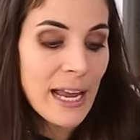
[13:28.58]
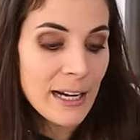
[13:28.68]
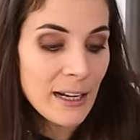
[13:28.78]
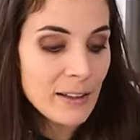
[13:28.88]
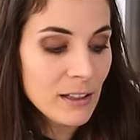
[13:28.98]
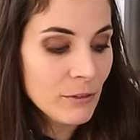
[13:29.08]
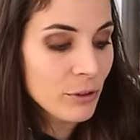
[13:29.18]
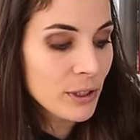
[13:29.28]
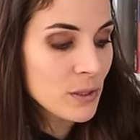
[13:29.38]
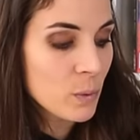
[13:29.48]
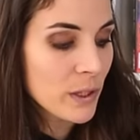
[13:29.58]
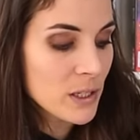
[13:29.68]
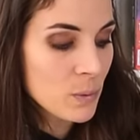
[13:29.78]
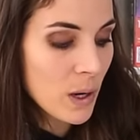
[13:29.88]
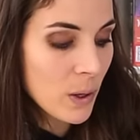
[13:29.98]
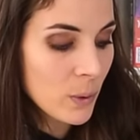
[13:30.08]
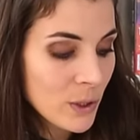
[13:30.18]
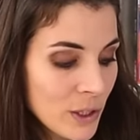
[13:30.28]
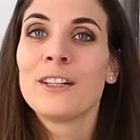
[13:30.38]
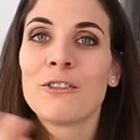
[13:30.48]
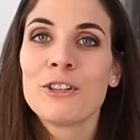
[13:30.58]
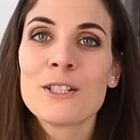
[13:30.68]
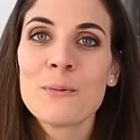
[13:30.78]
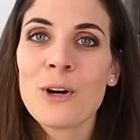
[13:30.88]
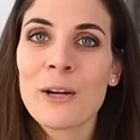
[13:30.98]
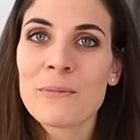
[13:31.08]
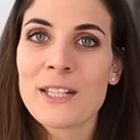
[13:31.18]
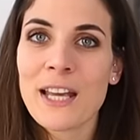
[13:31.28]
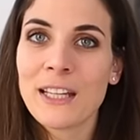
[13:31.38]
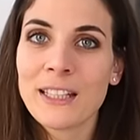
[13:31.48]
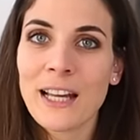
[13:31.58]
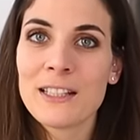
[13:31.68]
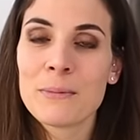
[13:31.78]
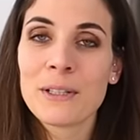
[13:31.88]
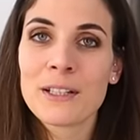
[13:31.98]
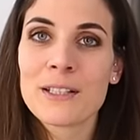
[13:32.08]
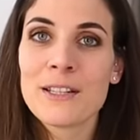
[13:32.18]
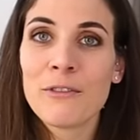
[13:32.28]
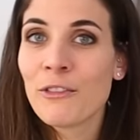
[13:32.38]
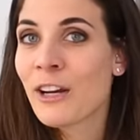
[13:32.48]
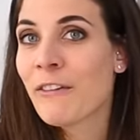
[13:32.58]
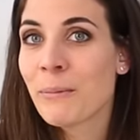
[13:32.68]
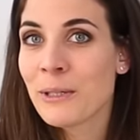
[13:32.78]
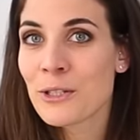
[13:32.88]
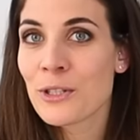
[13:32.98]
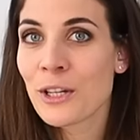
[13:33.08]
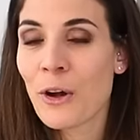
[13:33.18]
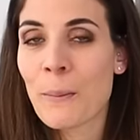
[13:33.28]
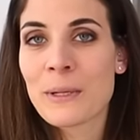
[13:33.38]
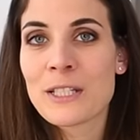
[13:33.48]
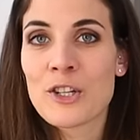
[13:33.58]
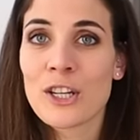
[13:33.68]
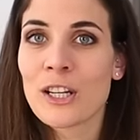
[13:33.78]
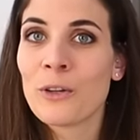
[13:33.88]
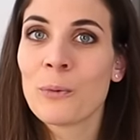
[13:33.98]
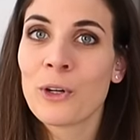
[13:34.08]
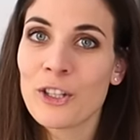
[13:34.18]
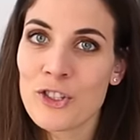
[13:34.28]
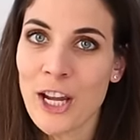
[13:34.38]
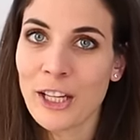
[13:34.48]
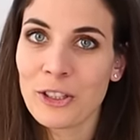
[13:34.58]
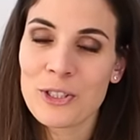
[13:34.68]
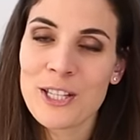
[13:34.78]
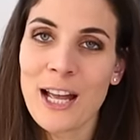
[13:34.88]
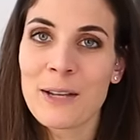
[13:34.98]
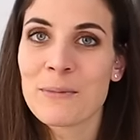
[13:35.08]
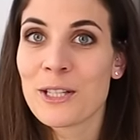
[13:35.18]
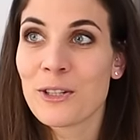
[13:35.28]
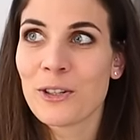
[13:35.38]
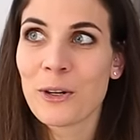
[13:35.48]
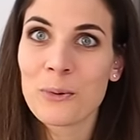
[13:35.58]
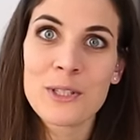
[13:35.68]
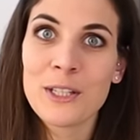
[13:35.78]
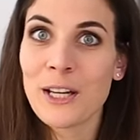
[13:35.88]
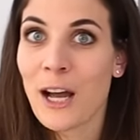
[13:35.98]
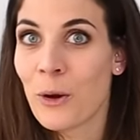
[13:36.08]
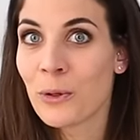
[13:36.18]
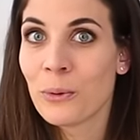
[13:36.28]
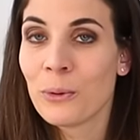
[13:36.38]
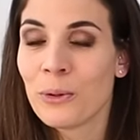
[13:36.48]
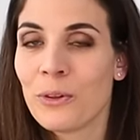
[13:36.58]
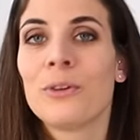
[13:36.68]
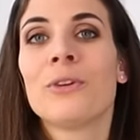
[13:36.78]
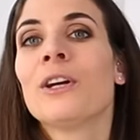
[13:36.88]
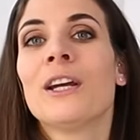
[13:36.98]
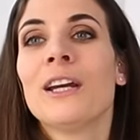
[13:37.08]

and I think for this one as well. The reason why I'm saying that is because if you've never been to the competition and you want to check your times and you know see how you would do,